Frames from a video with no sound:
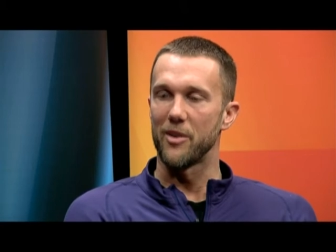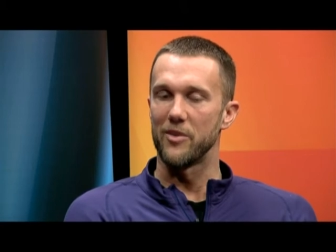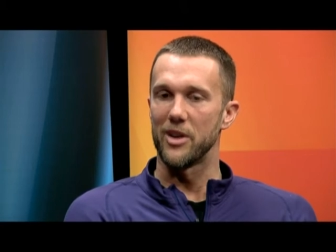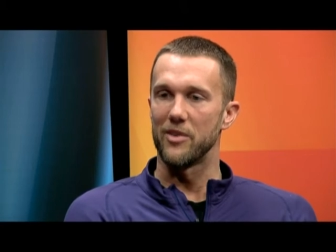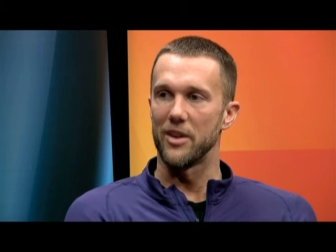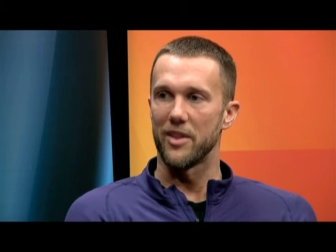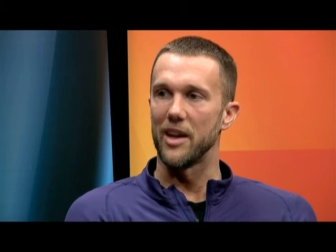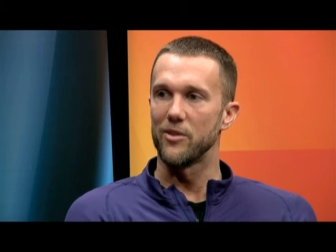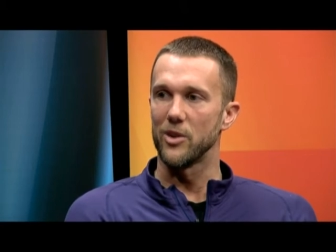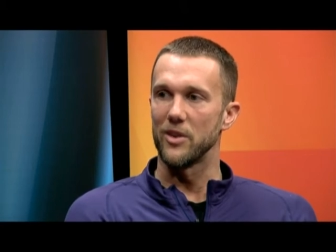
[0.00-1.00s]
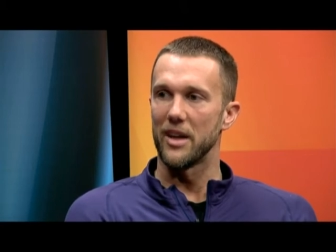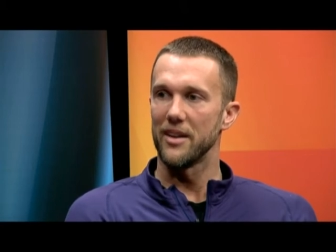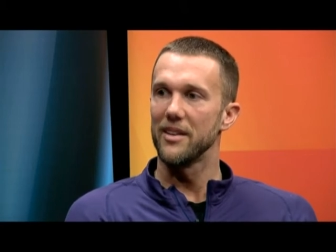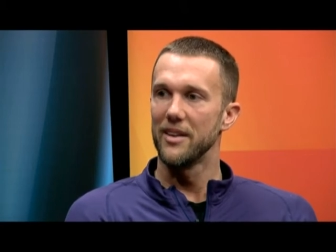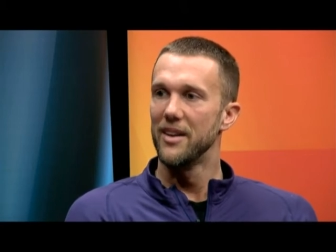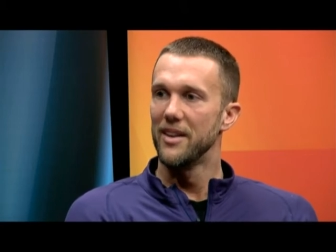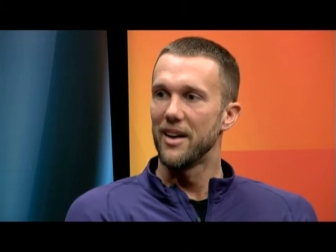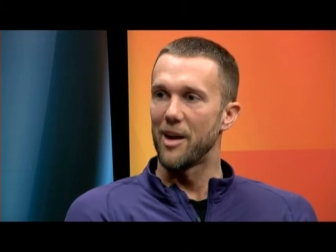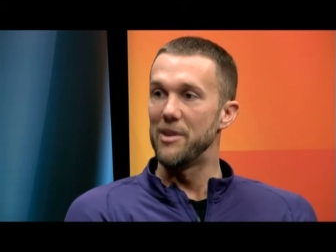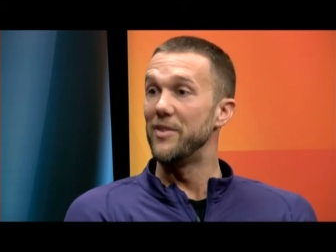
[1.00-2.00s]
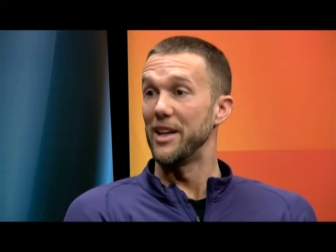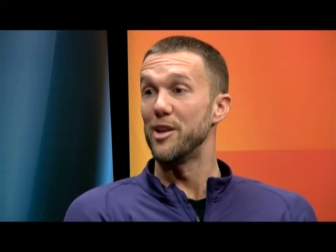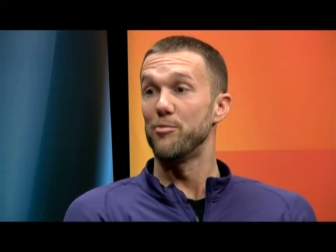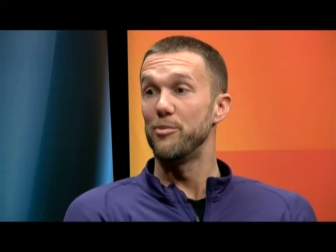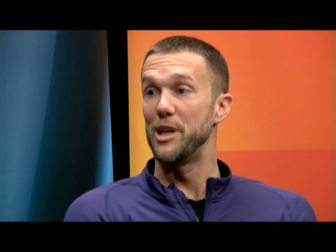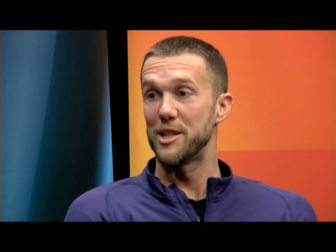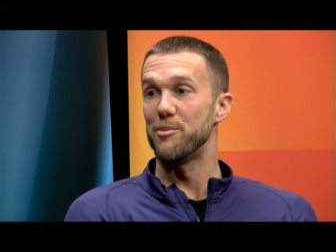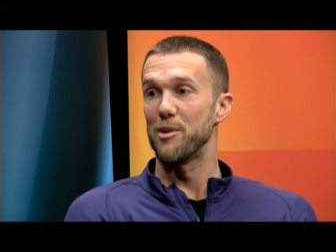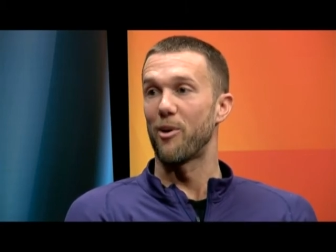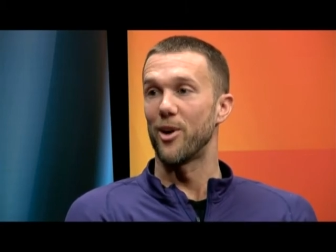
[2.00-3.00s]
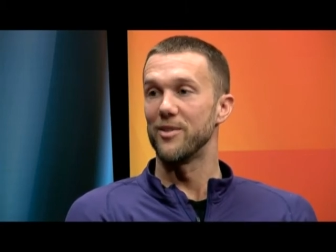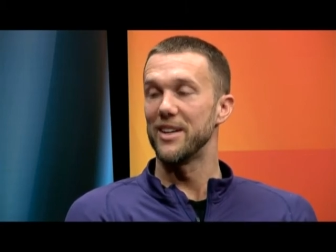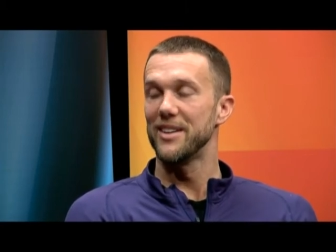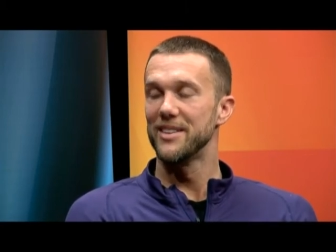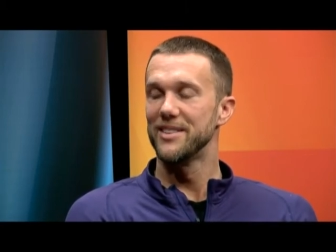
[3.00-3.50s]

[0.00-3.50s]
I'm very very thankful that I'm even get, to, get to be a part of it.